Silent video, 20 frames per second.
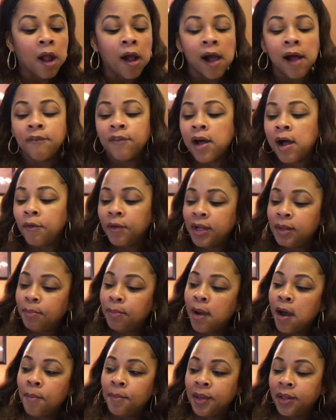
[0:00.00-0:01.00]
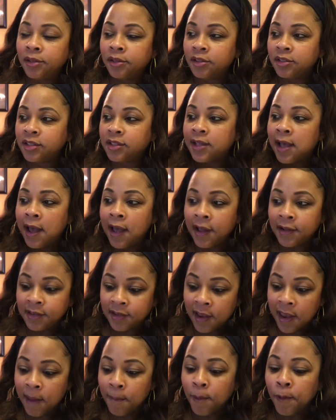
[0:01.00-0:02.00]
I've already bought me a little side
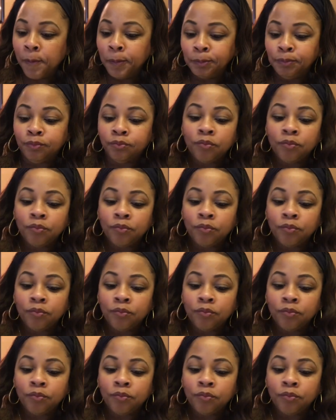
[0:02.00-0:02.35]
table.